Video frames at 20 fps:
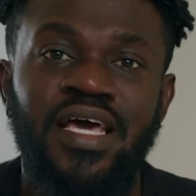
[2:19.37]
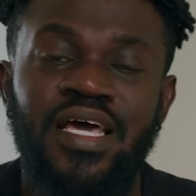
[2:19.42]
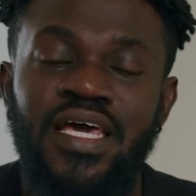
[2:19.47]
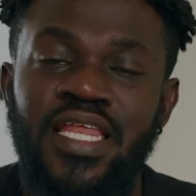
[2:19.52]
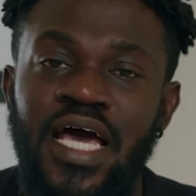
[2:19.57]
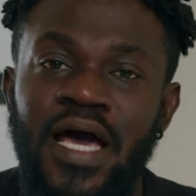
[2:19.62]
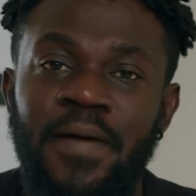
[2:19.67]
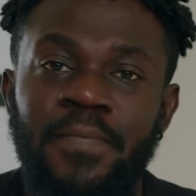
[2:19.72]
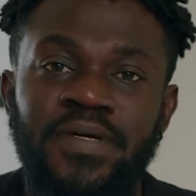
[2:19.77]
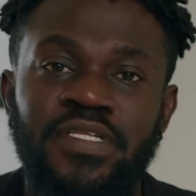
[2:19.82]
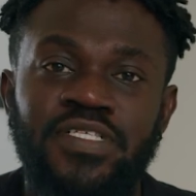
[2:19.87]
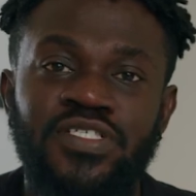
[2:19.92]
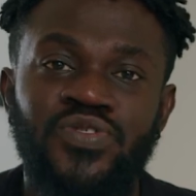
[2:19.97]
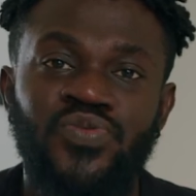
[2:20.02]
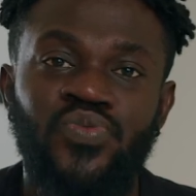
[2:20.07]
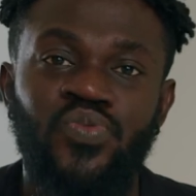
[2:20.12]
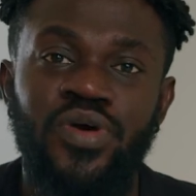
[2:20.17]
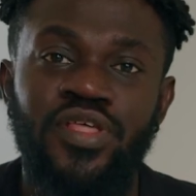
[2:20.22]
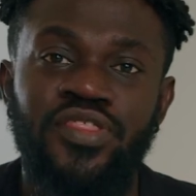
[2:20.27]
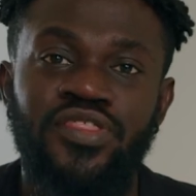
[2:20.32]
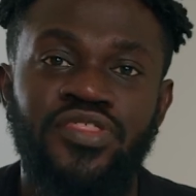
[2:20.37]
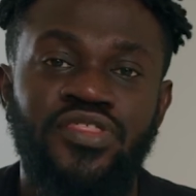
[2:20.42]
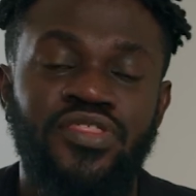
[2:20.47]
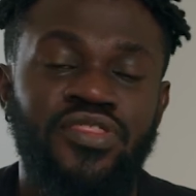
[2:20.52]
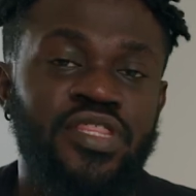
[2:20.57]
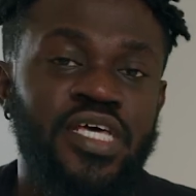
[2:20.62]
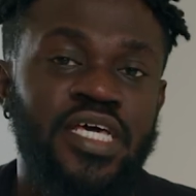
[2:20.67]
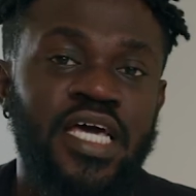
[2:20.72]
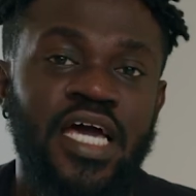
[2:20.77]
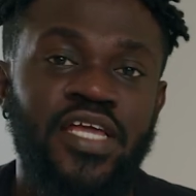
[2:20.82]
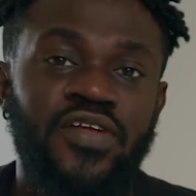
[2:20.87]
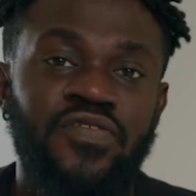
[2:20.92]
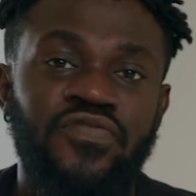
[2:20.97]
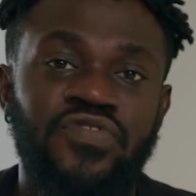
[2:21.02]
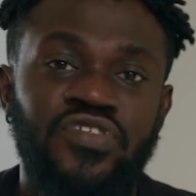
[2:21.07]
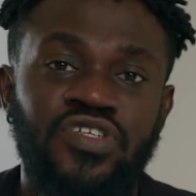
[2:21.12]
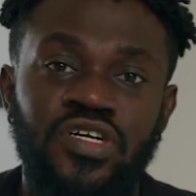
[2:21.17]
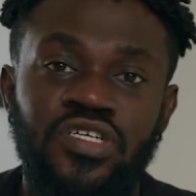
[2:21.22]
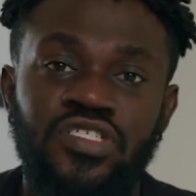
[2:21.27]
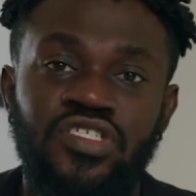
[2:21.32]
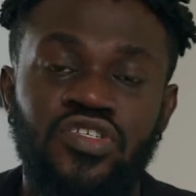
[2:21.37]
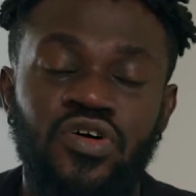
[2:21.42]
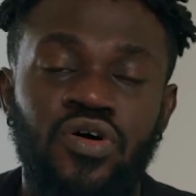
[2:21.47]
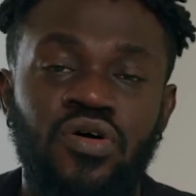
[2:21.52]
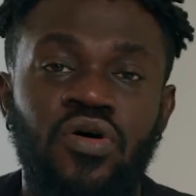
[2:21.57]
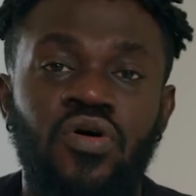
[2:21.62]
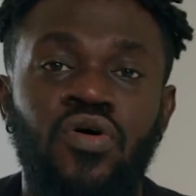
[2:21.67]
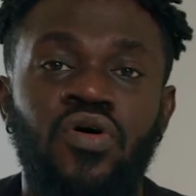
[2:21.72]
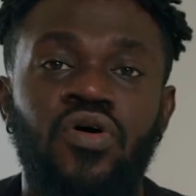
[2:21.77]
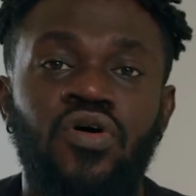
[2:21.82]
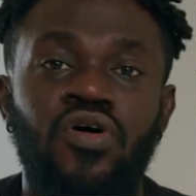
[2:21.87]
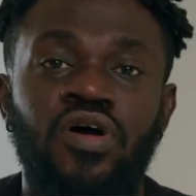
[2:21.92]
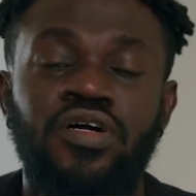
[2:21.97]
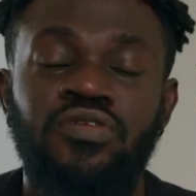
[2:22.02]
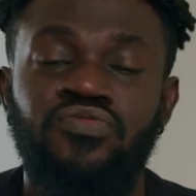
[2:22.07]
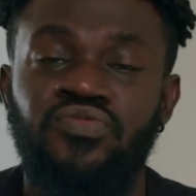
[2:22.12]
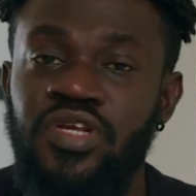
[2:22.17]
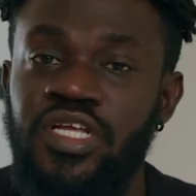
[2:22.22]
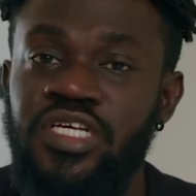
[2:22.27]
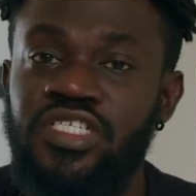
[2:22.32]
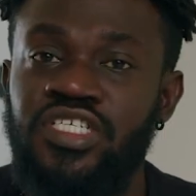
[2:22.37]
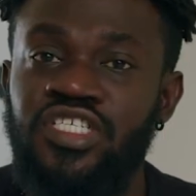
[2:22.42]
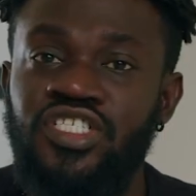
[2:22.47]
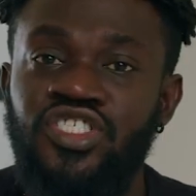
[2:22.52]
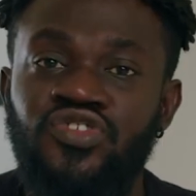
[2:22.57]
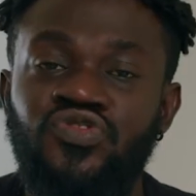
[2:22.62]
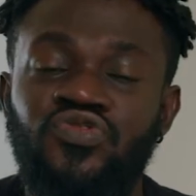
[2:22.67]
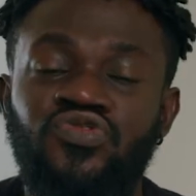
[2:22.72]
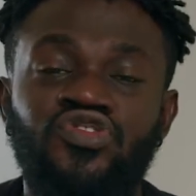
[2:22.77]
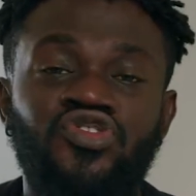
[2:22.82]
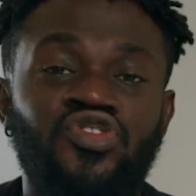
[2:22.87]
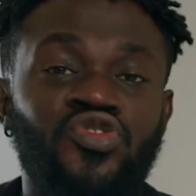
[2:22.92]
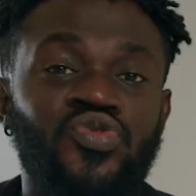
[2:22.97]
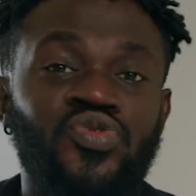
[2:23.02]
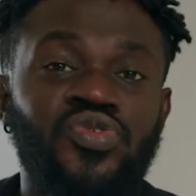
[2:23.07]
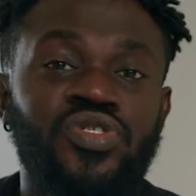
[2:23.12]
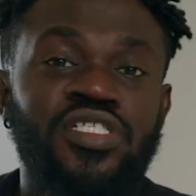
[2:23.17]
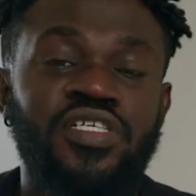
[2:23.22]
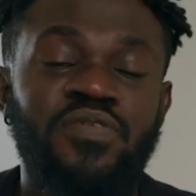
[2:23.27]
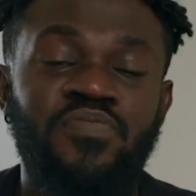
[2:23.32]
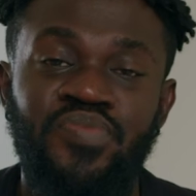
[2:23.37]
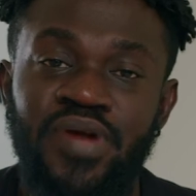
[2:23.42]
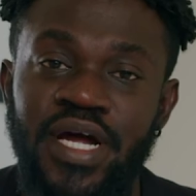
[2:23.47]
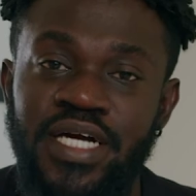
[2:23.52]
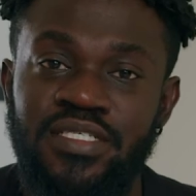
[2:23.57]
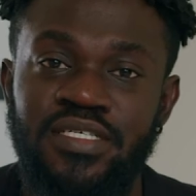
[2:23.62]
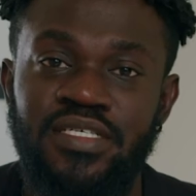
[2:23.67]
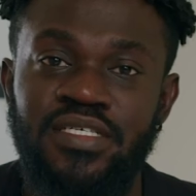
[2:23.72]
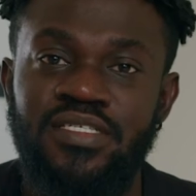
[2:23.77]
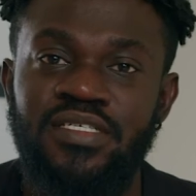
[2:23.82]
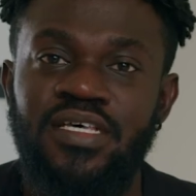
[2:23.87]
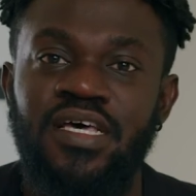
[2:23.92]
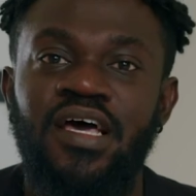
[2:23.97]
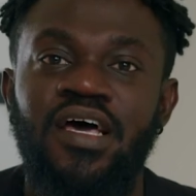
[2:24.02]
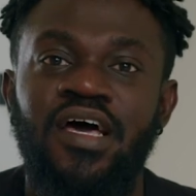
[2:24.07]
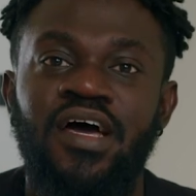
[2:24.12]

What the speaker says: it happens with the kind of church or religion you choose to practice.